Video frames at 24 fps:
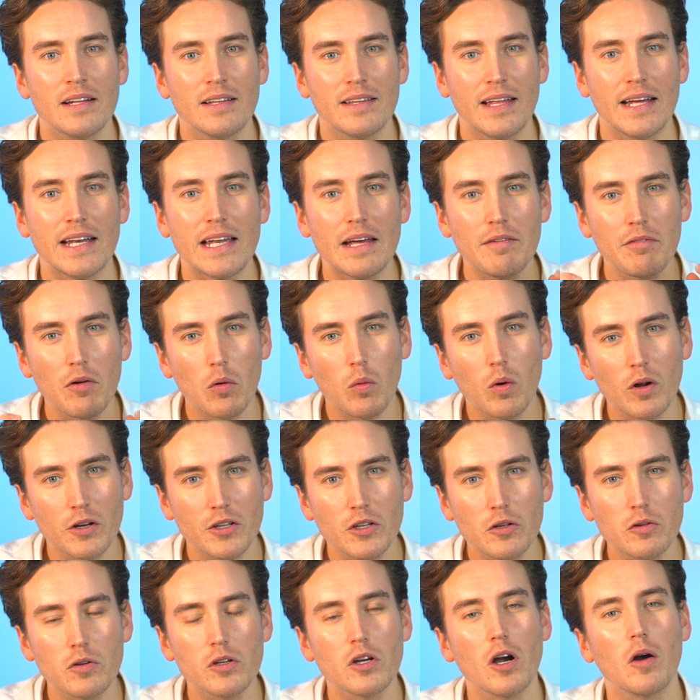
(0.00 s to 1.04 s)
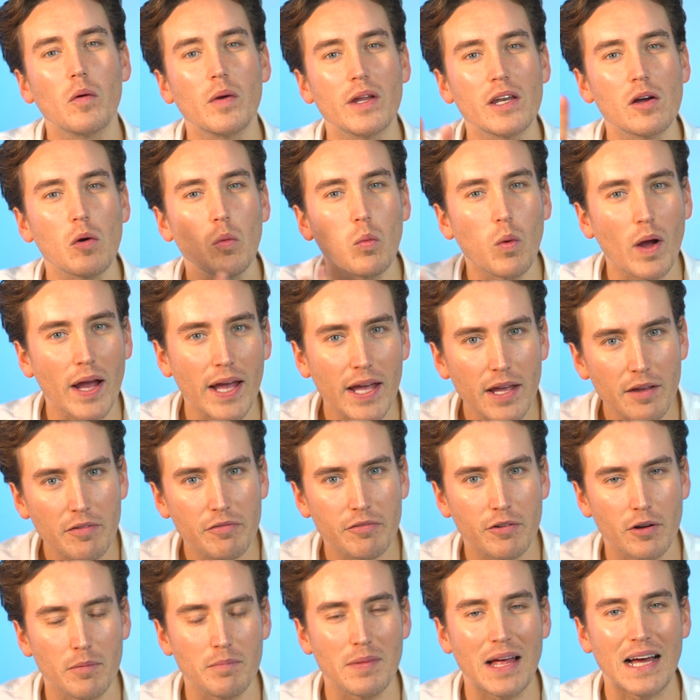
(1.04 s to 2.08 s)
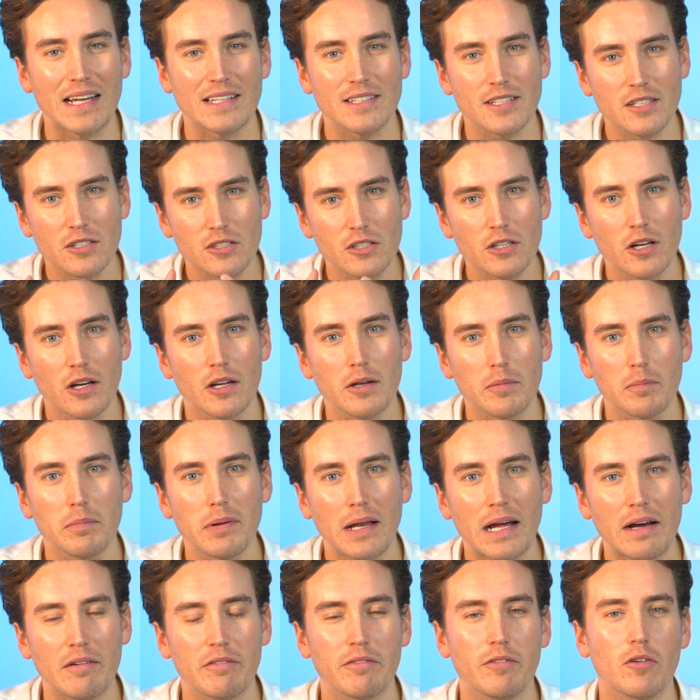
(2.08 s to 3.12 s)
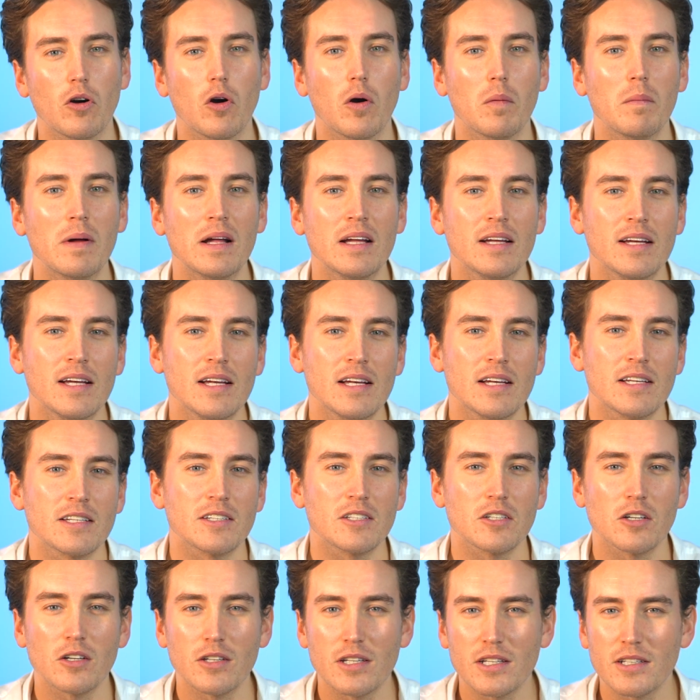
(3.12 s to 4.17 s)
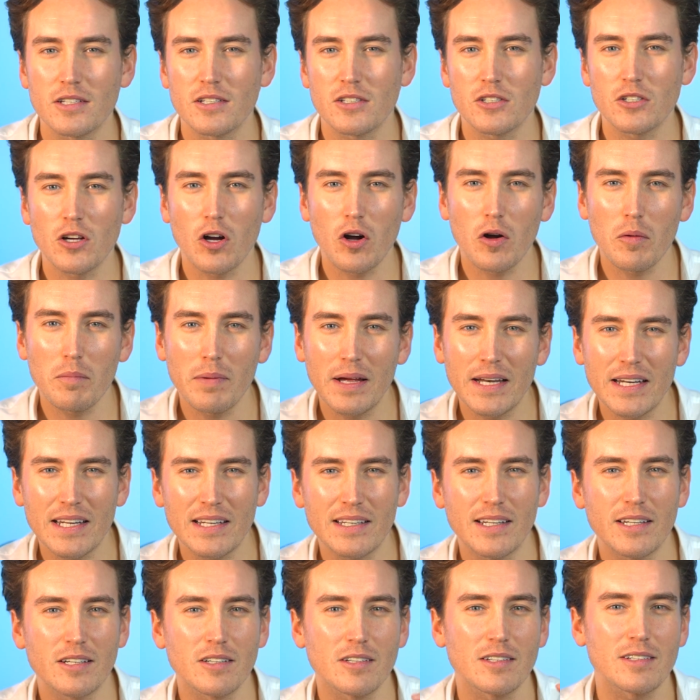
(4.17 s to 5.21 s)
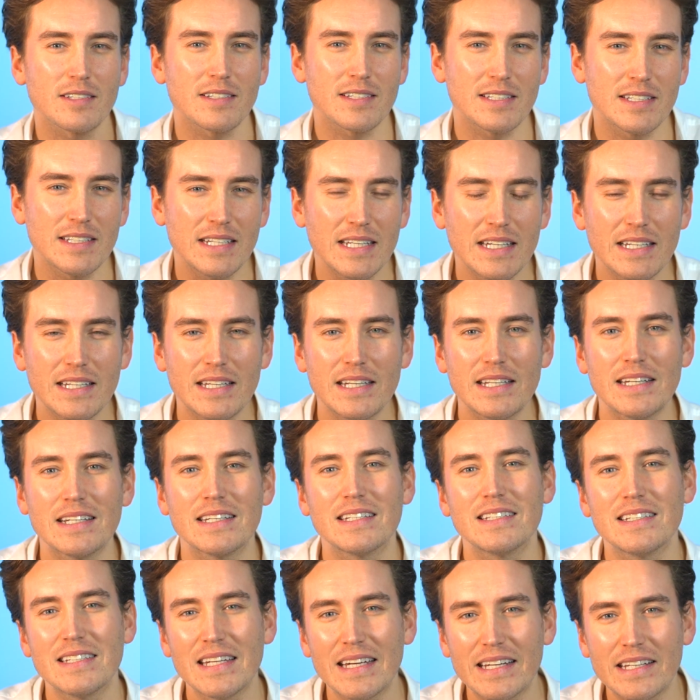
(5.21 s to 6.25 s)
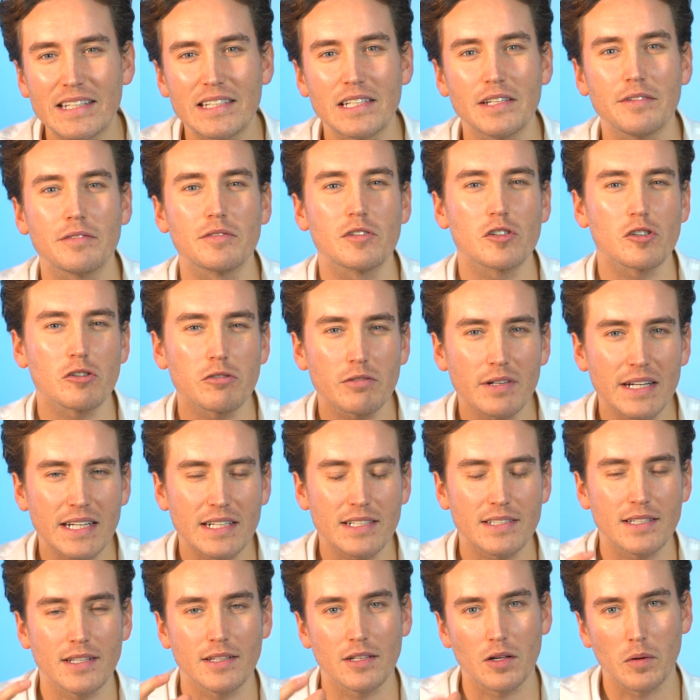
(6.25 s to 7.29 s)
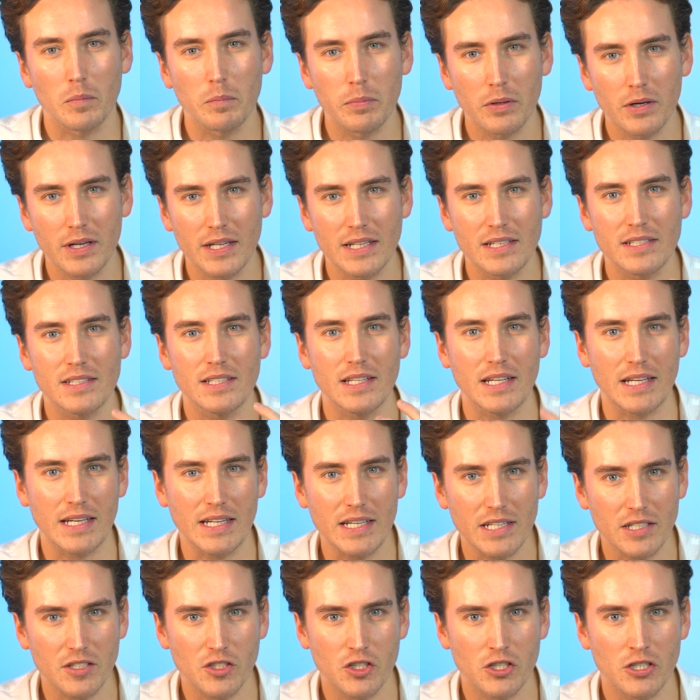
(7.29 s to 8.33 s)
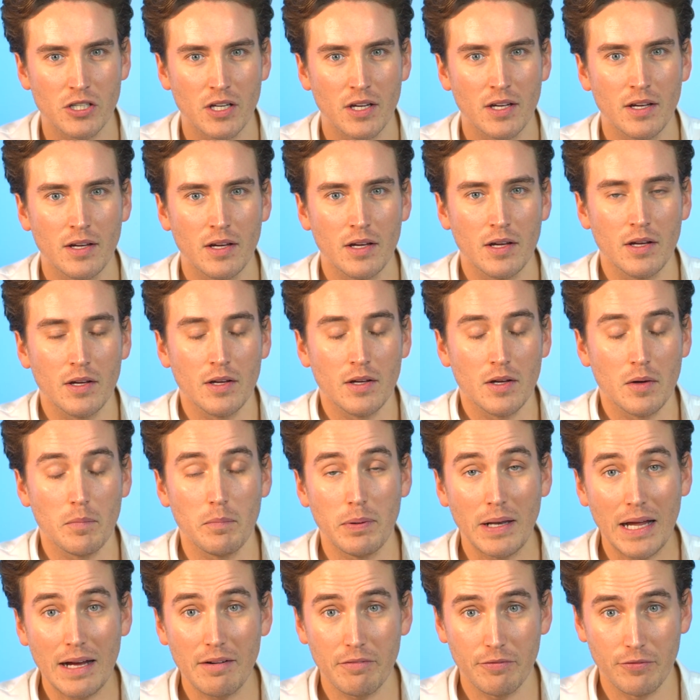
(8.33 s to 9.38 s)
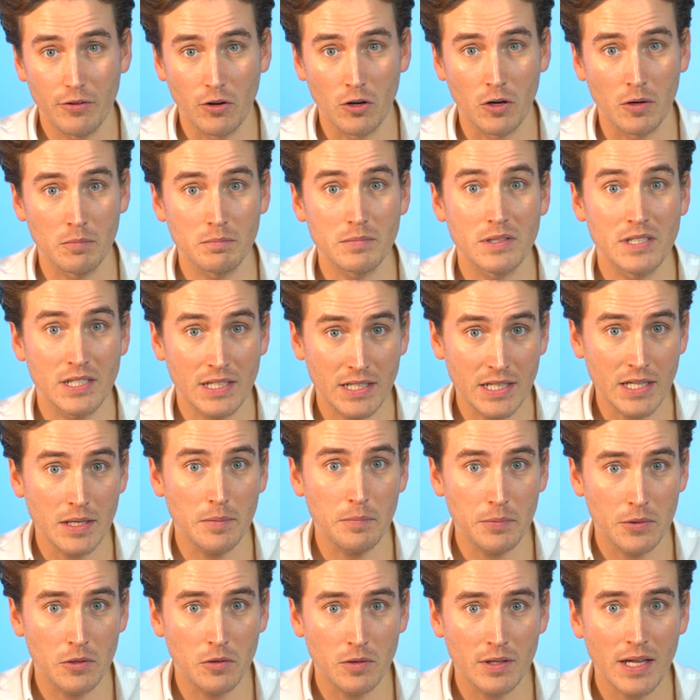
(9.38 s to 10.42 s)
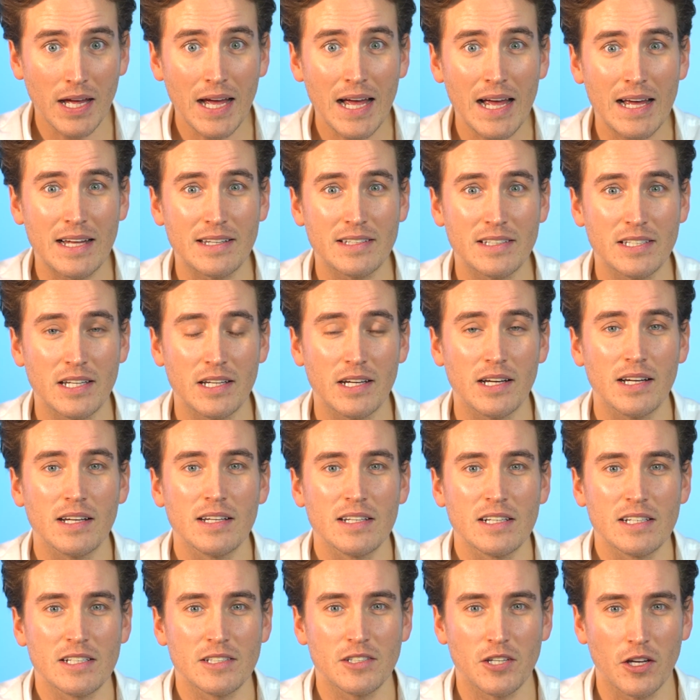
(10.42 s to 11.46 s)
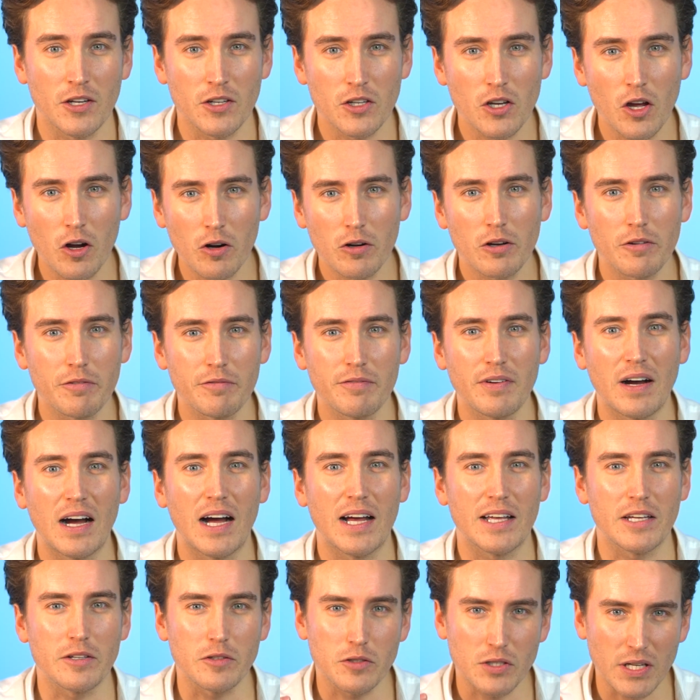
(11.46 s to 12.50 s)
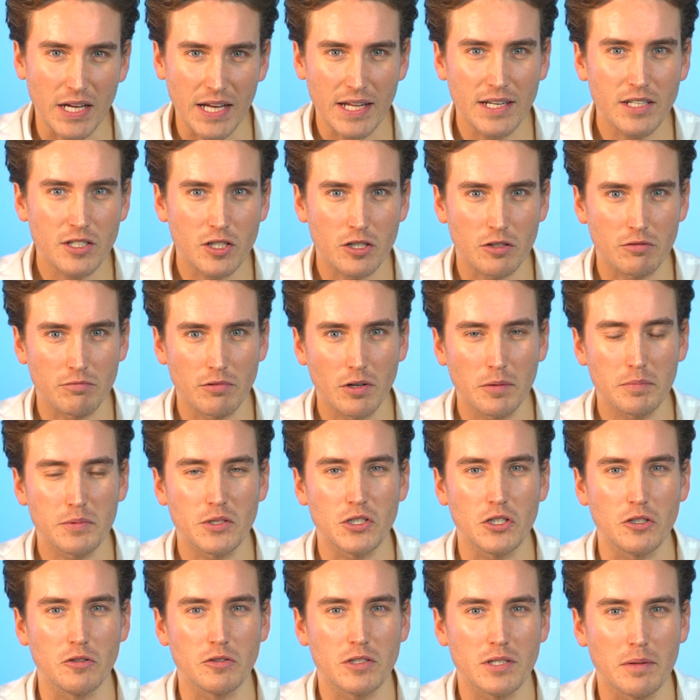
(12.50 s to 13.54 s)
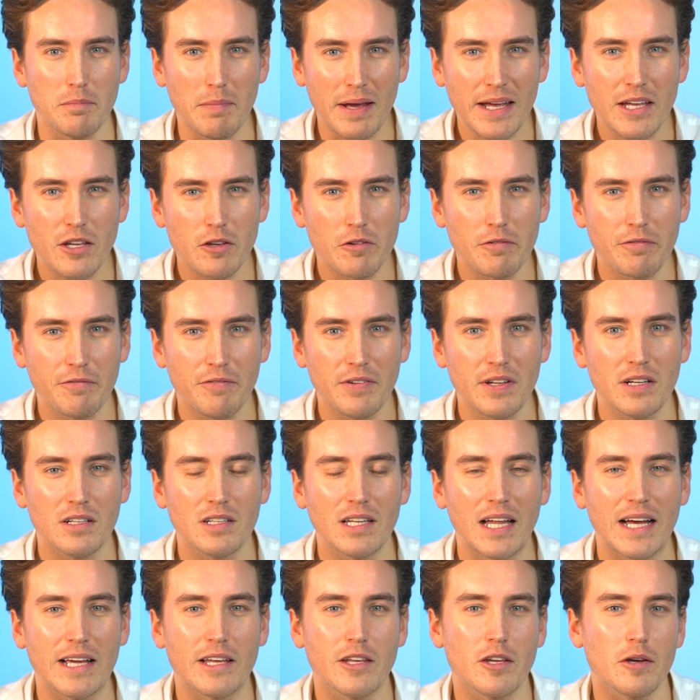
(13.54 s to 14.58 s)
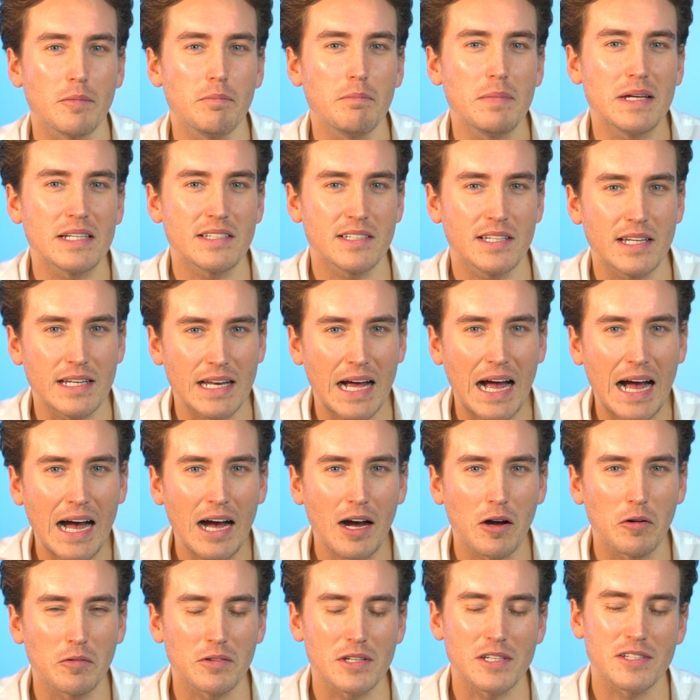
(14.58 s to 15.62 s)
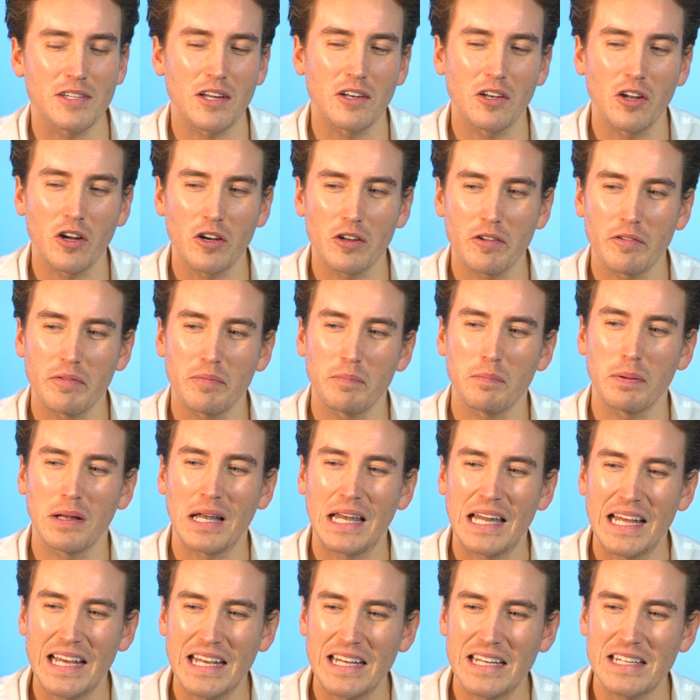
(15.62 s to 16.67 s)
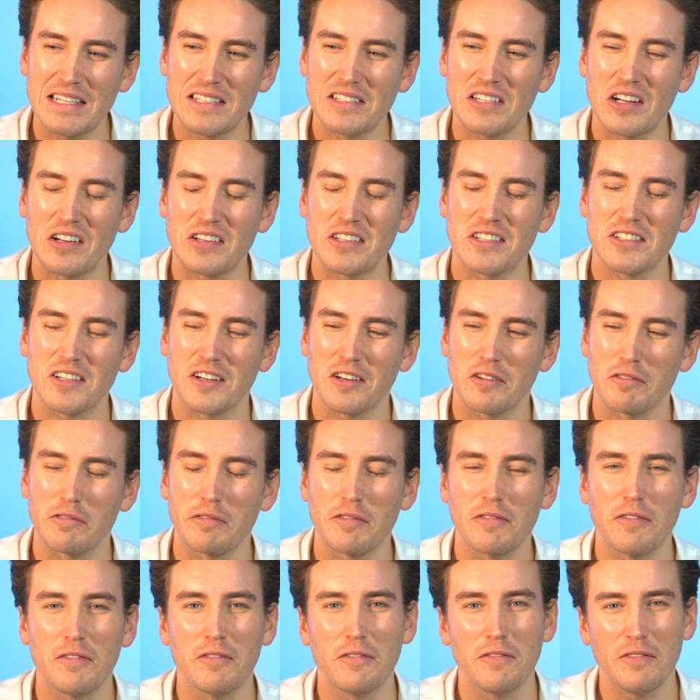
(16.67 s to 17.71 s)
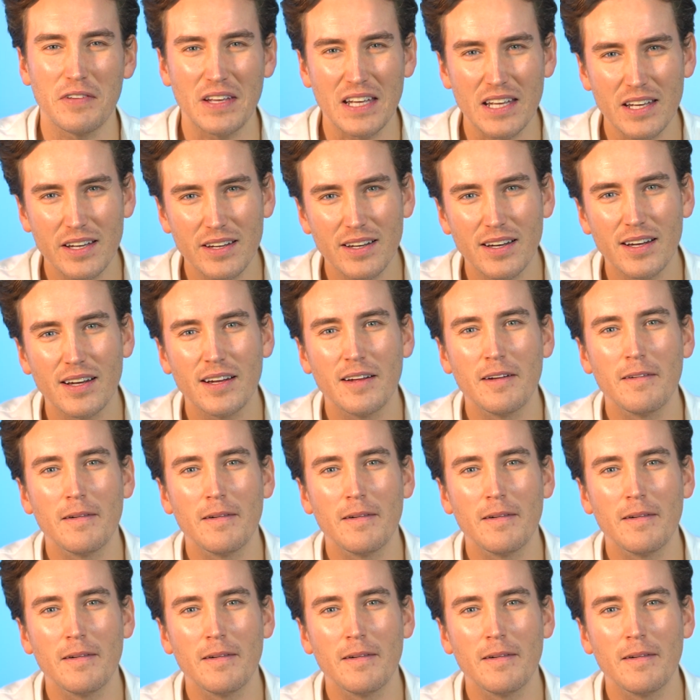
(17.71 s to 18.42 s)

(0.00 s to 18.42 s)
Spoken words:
They never want you going away from that certain platform. So there's so many little sneaky addictive tricks that they'll put into each platform to keep you there, to notify you, to interrupt you, to make you feel like you're missing out. There's a lot of plays on sort of fear